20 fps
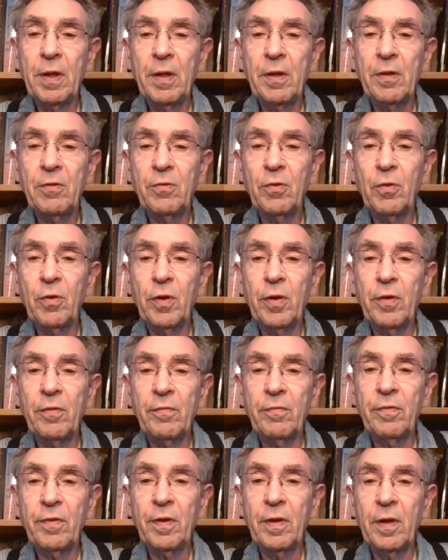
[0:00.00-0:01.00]
sort
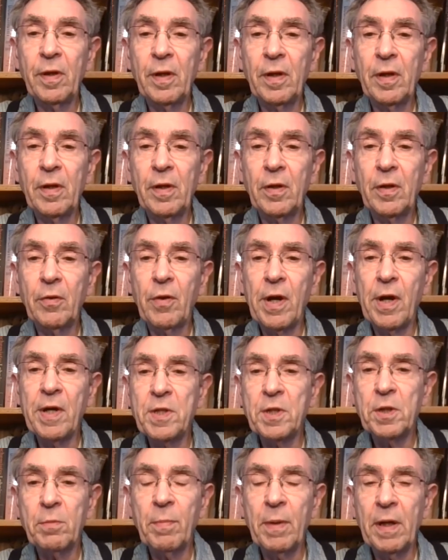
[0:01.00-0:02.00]
of
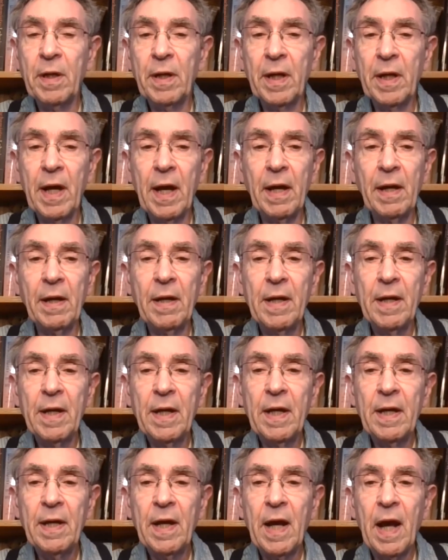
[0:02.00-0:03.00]
graced me again.
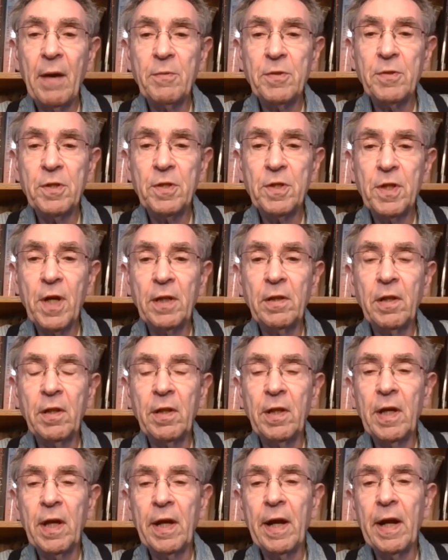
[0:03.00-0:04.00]
I was assigned to
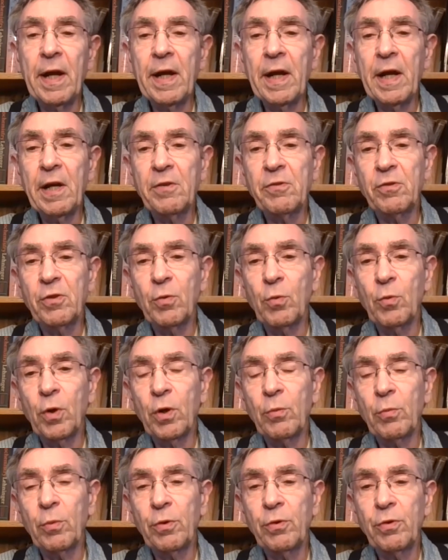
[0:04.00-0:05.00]
the NIH to
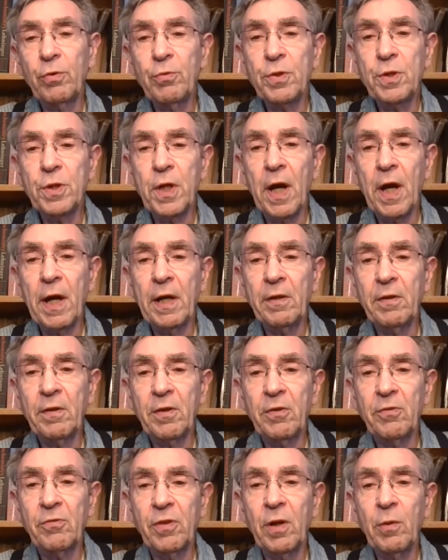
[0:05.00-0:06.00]
work with two
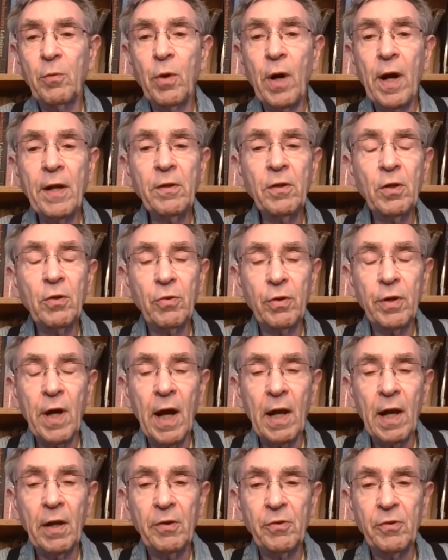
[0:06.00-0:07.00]
scientists. They were
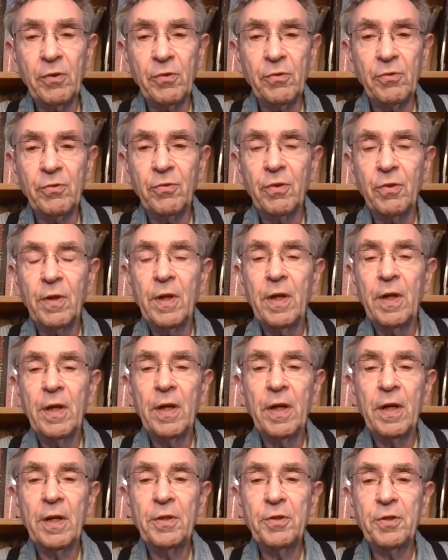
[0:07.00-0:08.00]
endocrinologists.
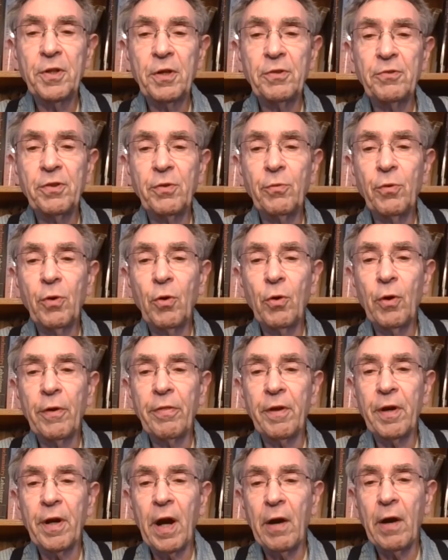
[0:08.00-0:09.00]
Jesse
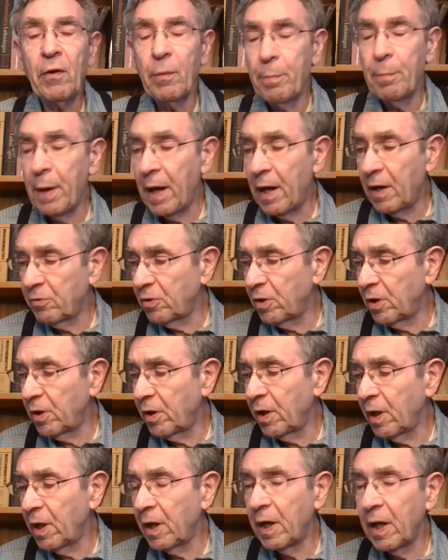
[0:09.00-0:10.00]
Roth and Ira Paston
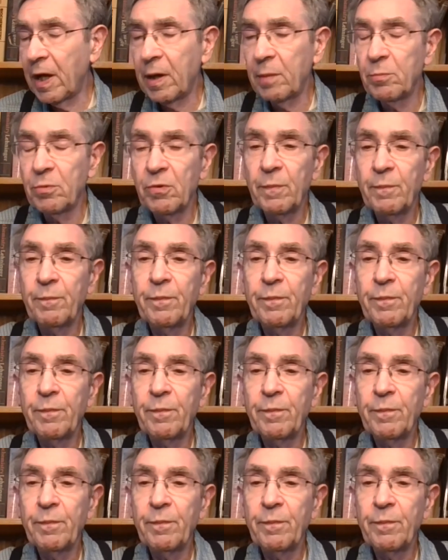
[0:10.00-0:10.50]
are their names.